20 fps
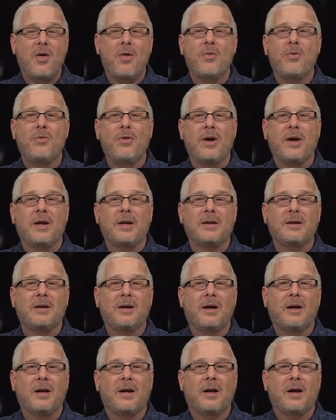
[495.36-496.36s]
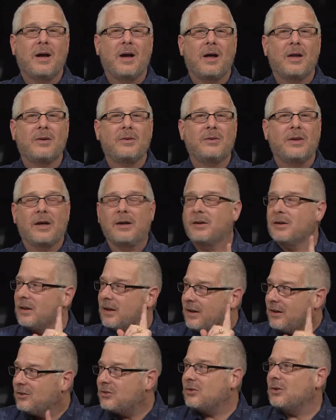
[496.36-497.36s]
then, then
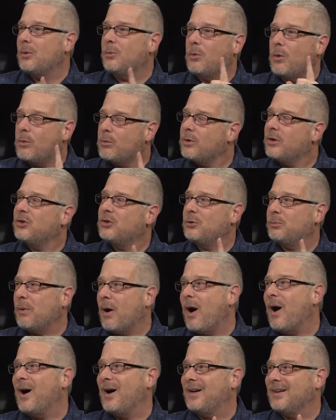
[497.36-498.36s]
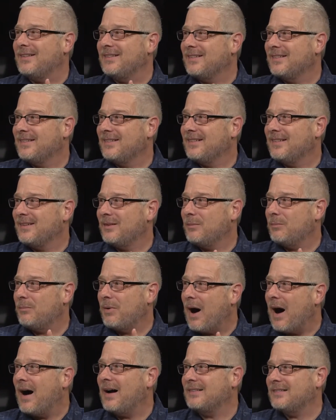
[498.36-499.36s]
Lisa will respond mm.
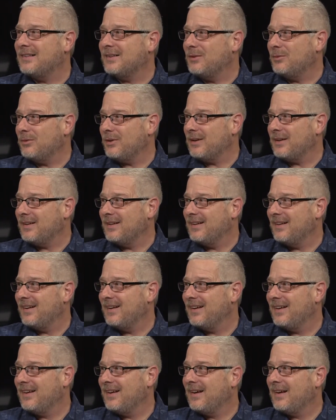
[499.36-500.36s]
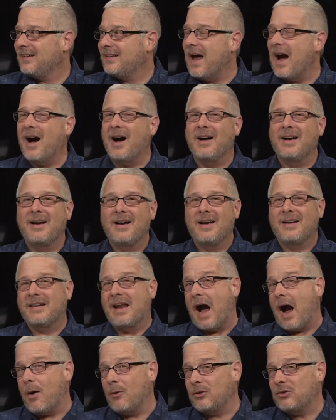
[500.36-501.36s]
positively. Such a smart husband. Now, mm-hmm.
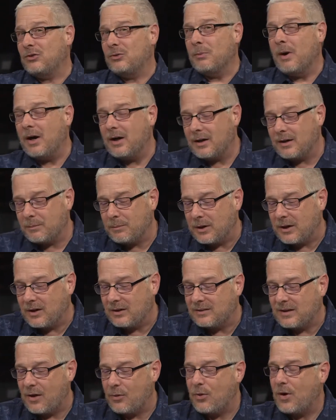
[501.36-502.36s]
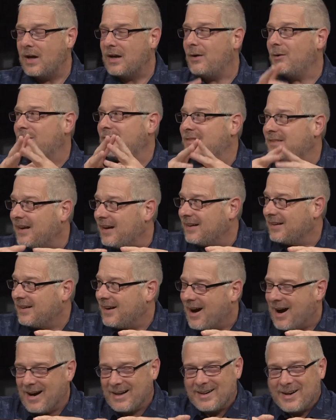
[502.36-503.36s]
now I was smart because I thought I was setting
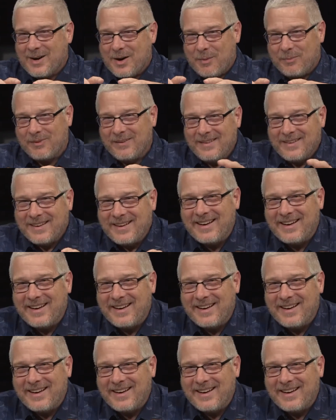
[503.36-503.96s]
God up. Because